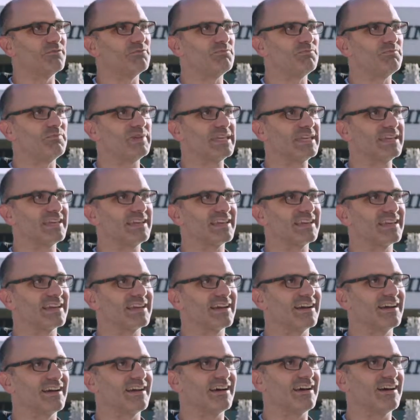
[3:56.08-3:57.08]
being
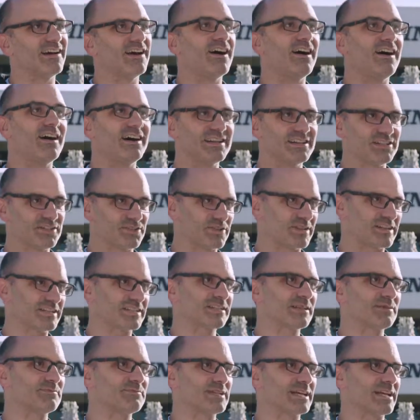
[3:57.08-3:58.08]
on during
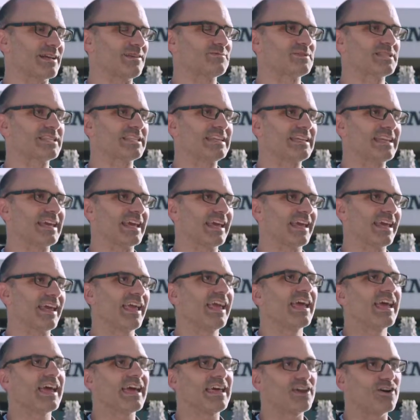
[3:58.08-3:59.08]
some times of the day
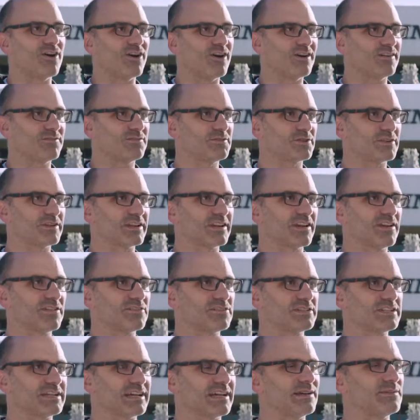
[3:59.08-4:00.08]
and off during other
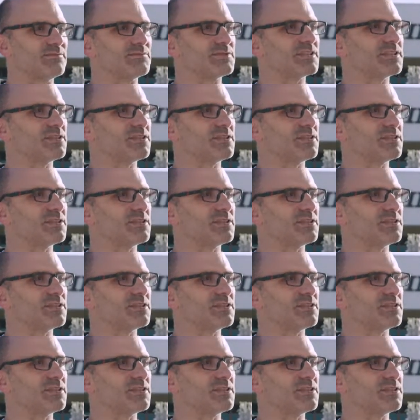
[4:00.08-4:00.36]
times. The